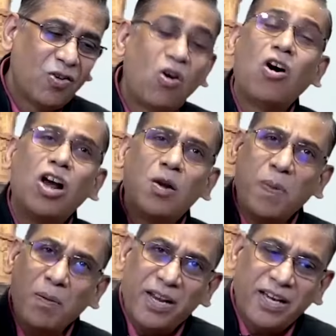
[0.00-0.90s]
All
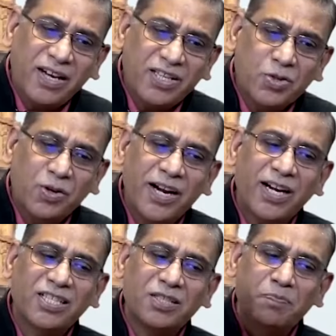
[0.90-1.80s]
public
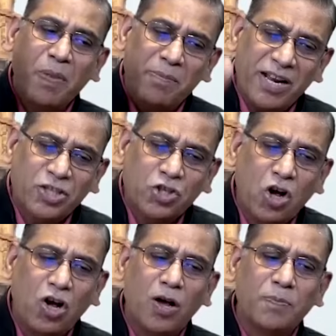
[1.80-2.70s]
restaurants, public
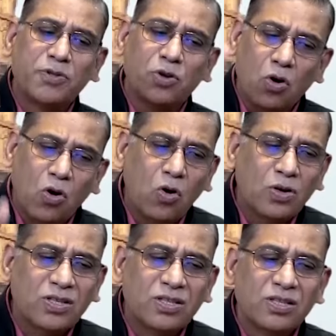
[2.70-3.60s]
shops,
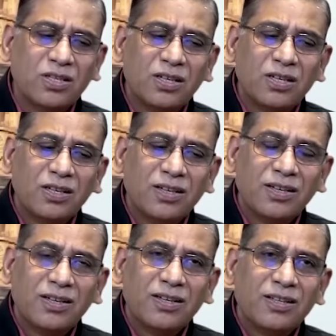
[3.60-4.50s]
roads,
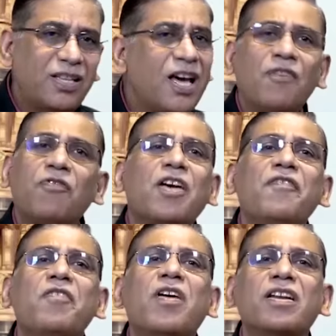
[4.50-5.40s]
they are for
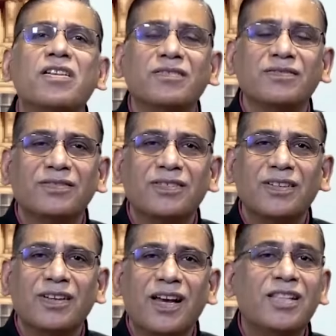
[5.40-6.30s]
everyone,
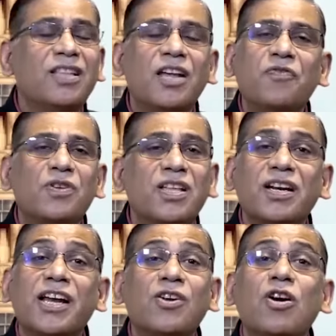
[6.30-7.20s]
and therefore
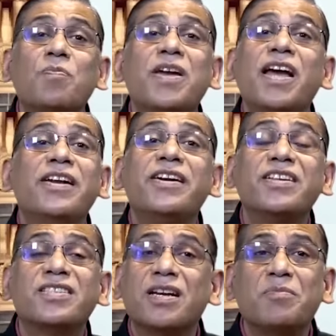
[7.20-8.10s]
there cannot be any
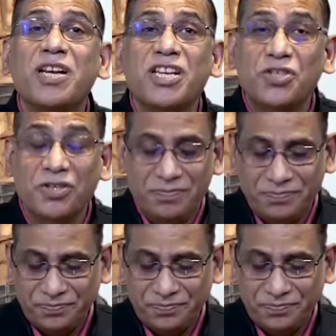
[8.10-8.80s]
discrimination.